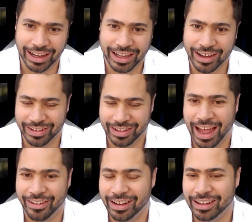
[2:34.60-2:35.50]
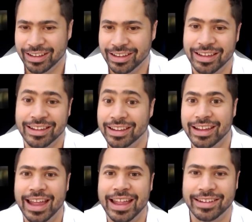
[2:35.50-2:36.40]
given our
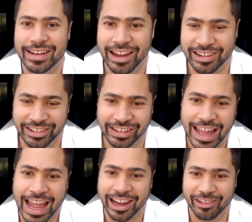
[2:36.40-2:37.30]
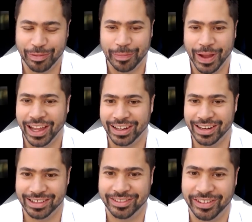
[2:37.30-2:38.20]
international lack of
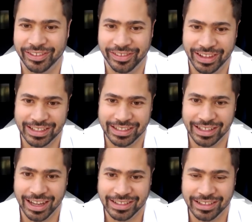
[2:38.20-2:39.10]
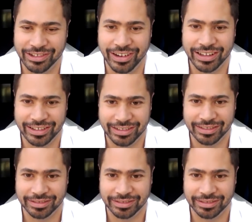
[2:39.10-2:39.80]
preparedness for this situation?